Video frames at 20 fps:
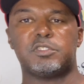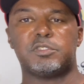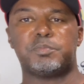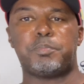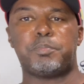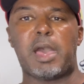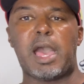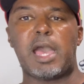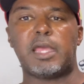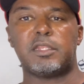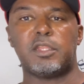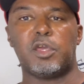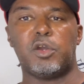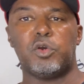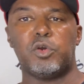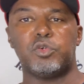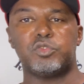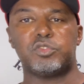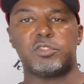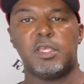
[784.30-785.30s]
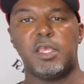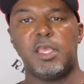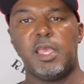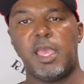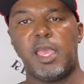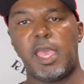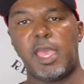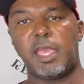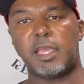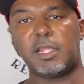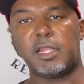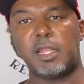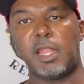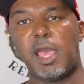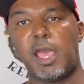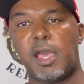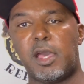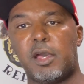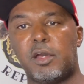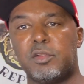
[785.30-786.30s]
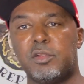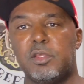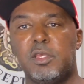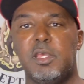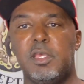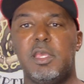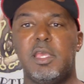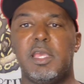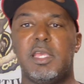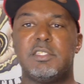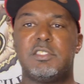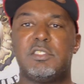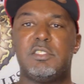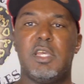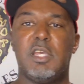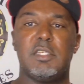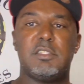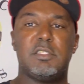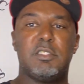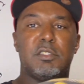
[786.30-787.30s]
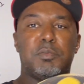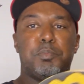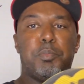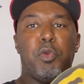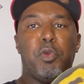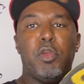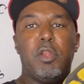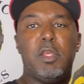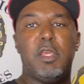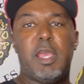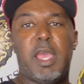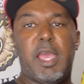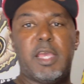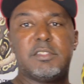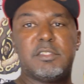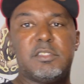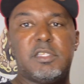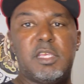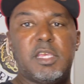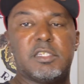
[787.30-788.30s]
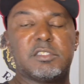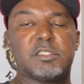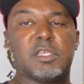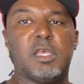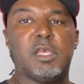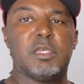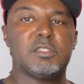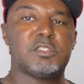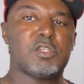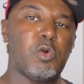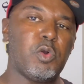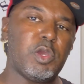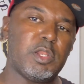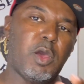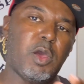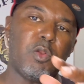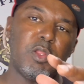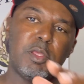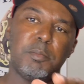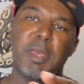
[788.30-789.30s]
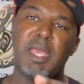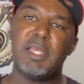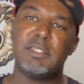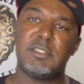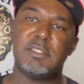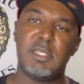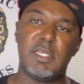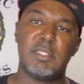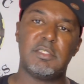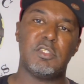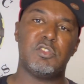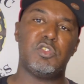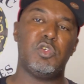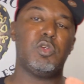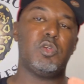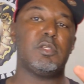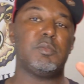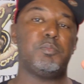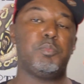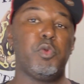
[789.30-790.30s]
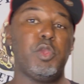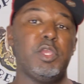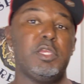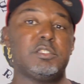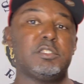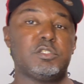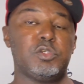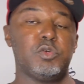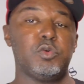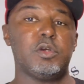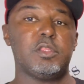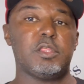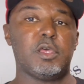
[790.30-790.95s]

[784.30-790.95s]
spot nose head clown is just as pretty as this. So it only makes sense that you could breed two of